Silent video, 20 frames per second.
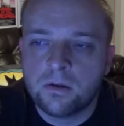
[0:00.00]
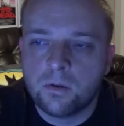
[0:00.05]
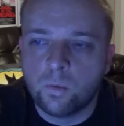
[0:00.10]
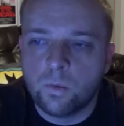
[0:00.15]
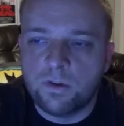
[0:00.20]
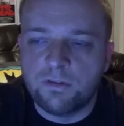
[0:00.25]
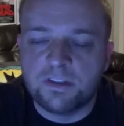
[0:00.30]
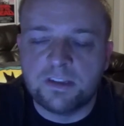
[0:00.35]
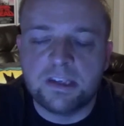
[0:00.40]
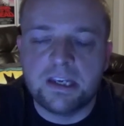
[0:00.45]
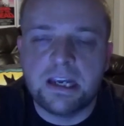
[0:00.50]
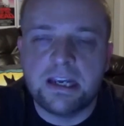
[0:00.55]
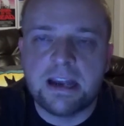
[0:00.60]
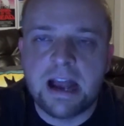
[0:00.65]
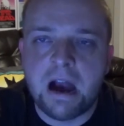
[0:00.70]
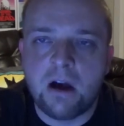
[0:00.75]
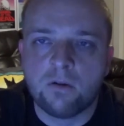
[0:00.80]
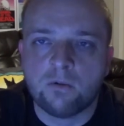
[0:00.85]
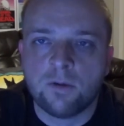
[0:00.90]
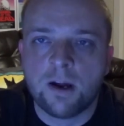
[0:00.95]
we've seen
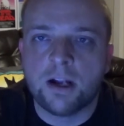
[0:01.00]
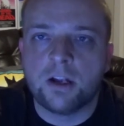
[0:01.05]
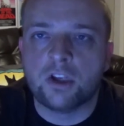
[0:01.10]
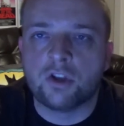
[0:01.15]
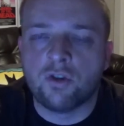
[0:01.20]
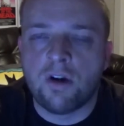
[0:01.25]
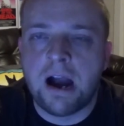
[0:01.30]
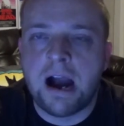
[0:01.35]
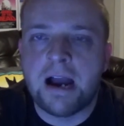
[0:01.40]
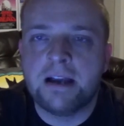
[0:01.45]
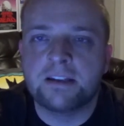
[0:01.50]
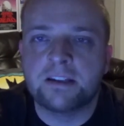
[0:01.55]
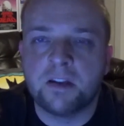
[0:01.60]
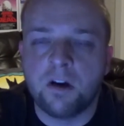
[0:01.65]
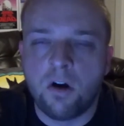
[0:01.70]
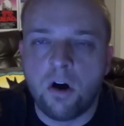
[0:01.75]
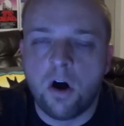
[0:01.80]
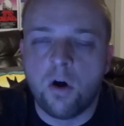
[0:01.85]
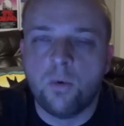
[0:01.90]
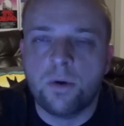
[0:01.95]
how Rick tries to
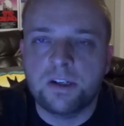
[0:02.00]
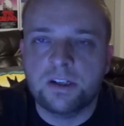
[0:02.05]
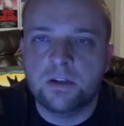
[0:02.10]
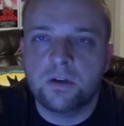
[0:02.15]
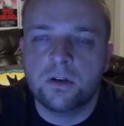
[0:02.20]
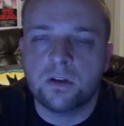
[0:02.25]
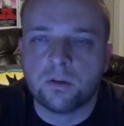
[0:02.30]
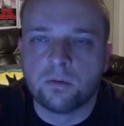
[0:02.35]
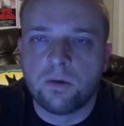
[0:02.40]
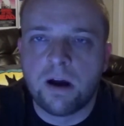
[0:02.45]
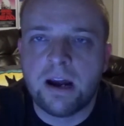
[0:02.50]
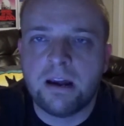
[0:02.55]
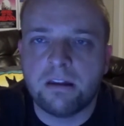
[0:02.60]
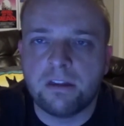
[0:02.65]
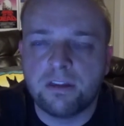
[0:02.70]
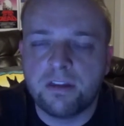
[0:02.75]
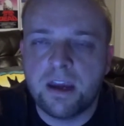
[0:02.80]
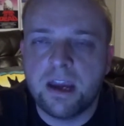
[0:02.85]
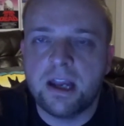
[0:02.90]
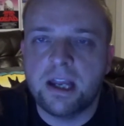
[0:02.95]
always do the right
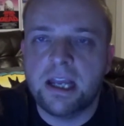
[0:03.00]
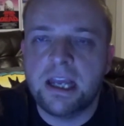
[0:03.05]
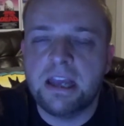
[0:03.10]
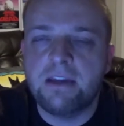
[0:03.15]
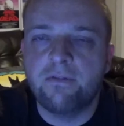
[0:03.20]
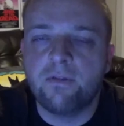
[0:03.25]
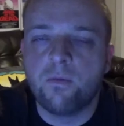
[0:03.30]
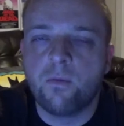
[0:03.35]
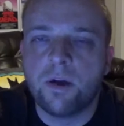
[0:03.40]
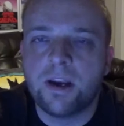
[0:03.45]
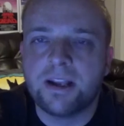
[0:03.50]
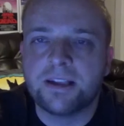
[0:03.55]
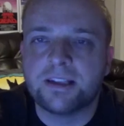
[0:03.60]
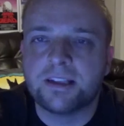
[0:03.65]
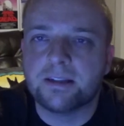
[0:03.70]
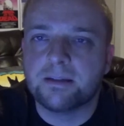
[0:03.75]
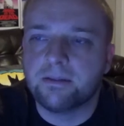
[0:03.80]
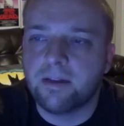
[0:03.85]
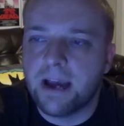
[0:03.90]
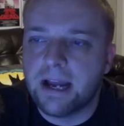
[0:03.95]
thing, even when
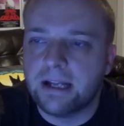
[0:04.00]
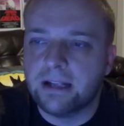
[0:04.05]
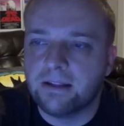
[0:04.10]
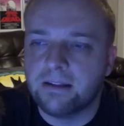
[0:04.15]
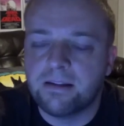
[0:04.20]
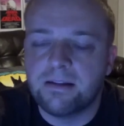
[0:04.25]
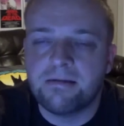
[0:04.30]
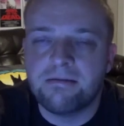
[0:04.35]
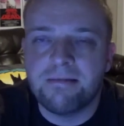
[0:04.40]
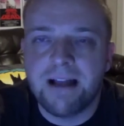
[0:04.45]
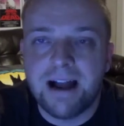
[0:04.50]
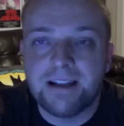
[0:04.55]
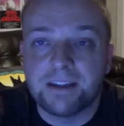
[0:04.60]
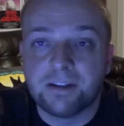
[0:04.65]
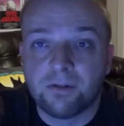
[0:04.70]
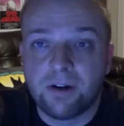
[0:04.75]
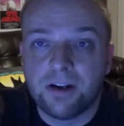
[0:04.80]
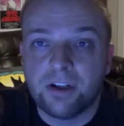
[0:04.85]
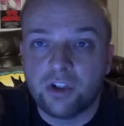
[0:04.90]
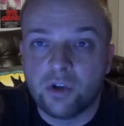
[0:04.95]
it's, like, not
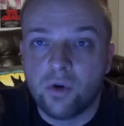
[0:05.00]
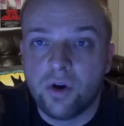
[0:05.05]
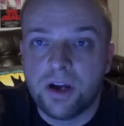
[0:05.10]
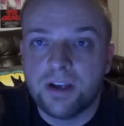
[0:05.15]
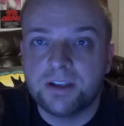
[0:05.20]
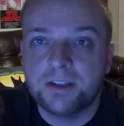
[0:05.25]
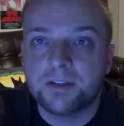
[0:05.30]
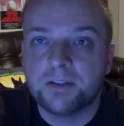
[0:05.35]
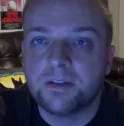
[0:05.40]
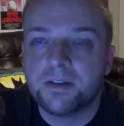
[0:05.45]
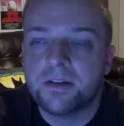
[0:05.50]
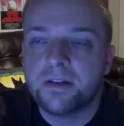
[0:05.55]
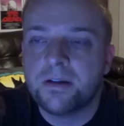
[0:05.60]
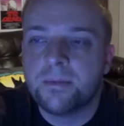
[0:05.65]
the right choice.